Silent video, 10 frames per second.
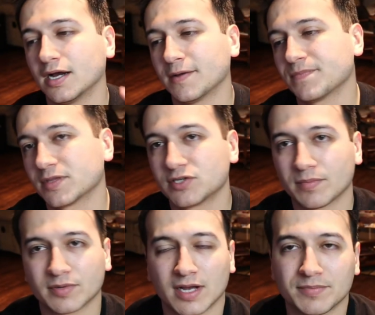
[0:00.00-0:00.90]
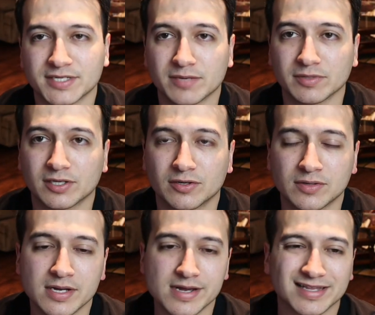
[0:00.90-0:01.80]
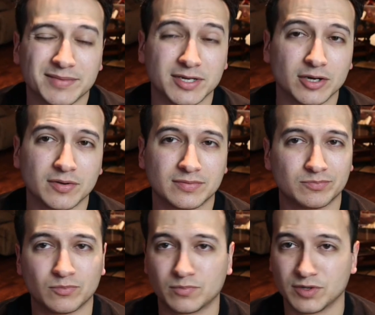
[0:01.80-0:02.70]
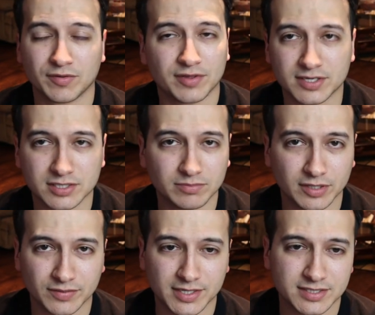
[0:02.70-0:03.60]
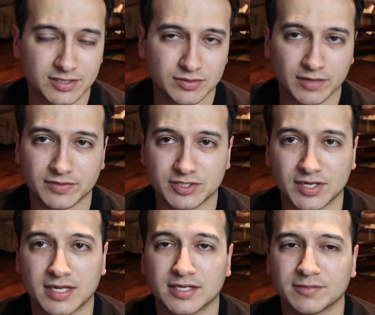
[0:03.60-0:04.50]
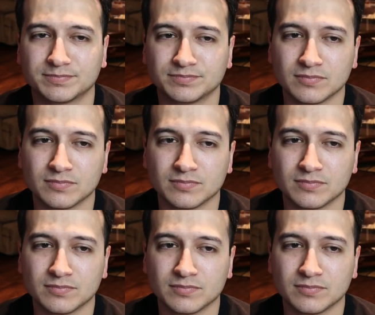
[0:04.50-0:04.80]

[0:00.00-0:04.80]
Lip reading: Drop a comment down below. Let me know your thoughts on Blood Rites. Did you love it? Did you hate it?